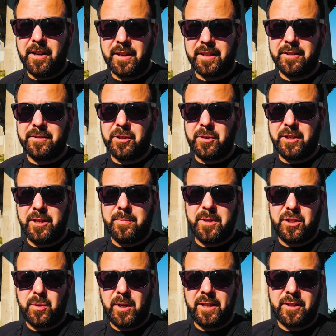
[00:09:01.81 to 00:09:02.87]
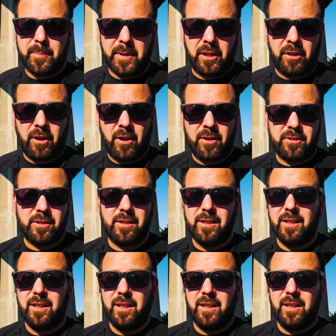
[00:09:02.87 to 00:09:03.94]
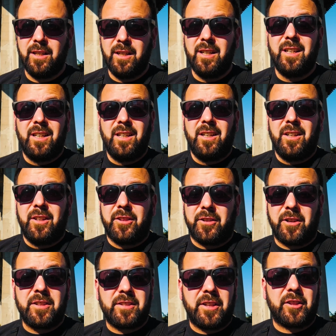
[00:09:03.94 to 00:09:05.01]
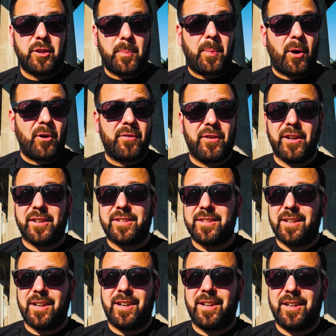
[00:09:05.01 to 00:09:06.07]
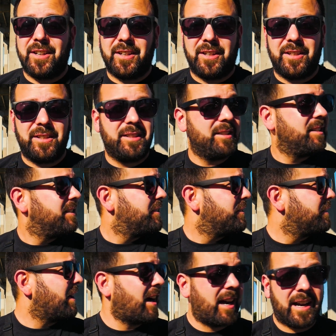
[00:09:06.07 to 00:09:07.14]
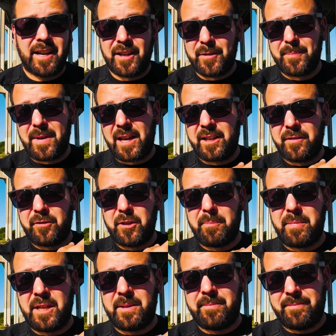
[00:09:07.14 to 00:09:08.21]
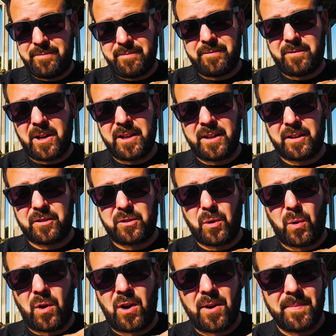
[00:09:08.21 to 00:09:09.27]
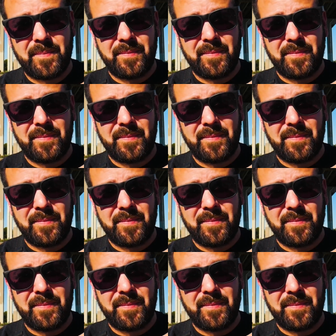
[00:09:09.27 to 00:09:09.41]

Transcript: I could do it in between the pillars. There is like the perfect high Matty flip beam right next door.